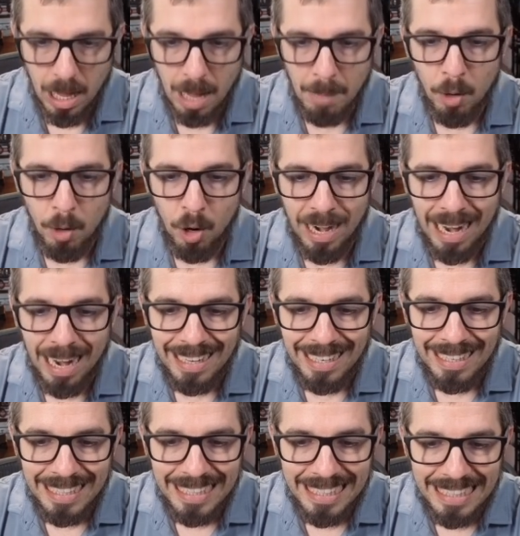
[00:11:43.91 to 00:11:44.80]
I'm gonna
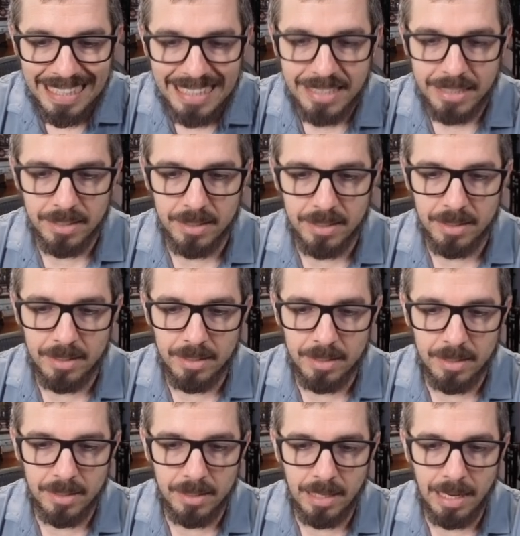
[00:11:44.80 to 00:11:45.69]
need
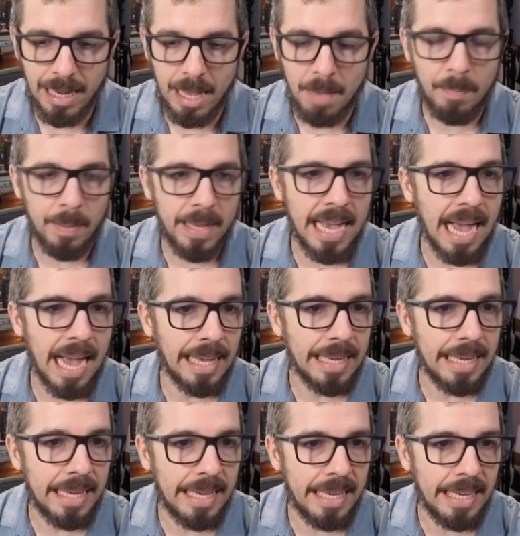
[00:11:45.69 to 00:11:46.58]
an
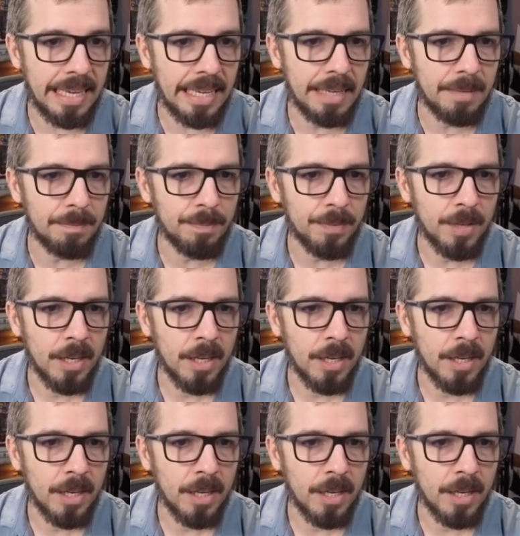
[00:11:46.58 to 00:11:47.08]
API key.